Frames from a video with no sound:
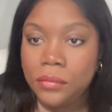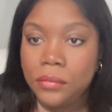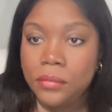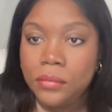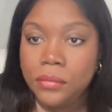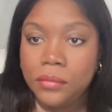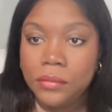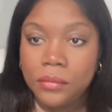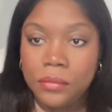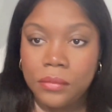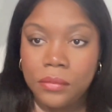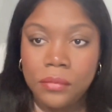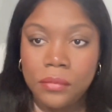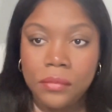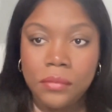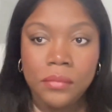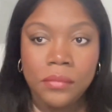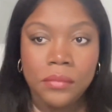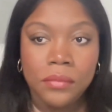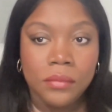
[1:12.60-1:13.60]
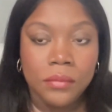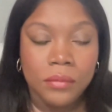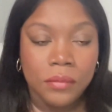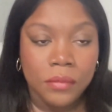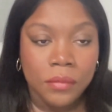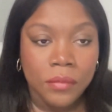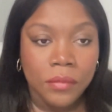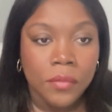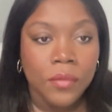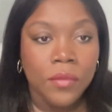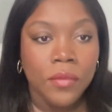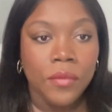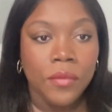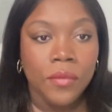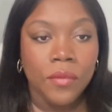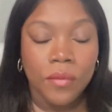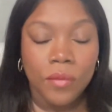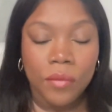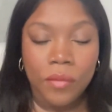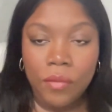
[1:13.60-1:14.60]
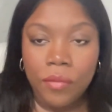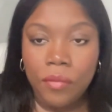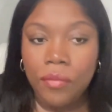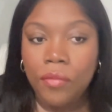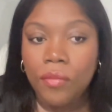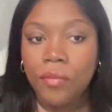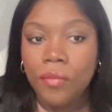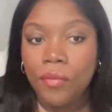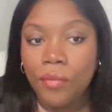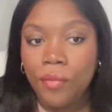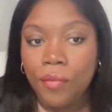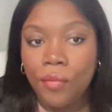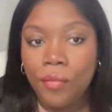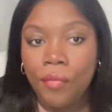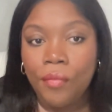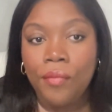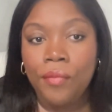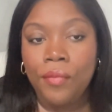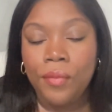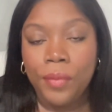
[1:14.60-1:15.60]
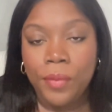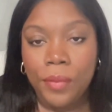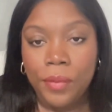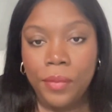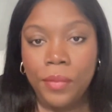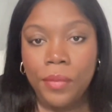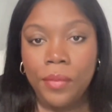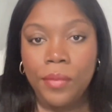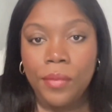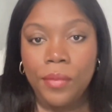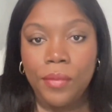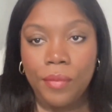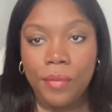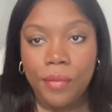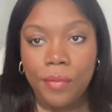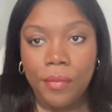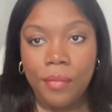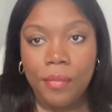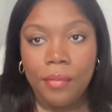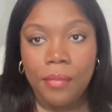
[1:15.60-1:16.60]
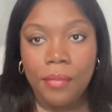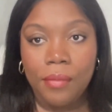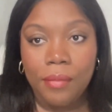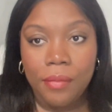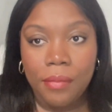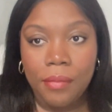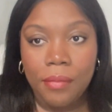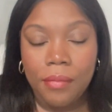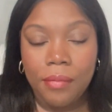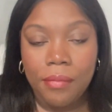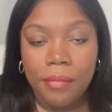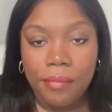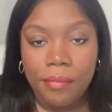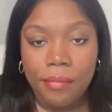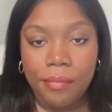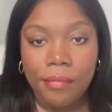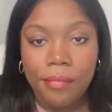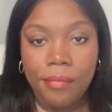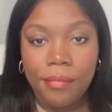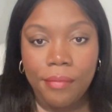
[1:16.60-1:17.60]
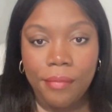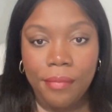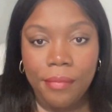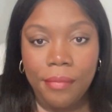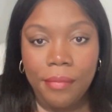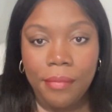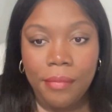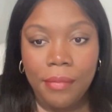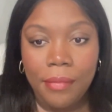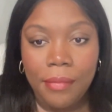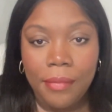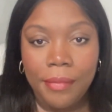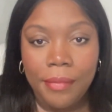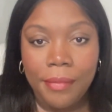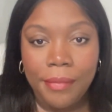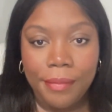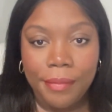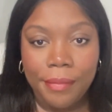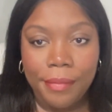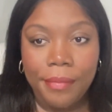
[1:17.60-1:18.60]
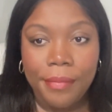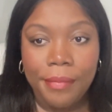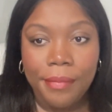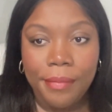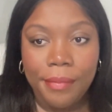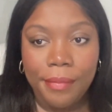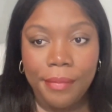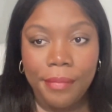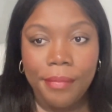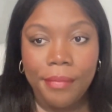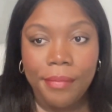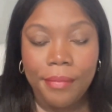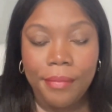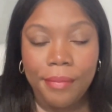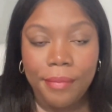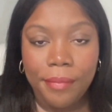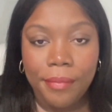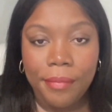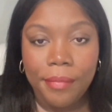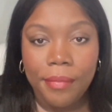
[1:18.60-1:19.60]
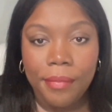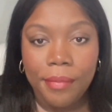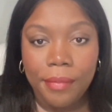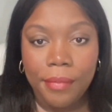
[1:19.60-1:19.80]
The person shown says nothing.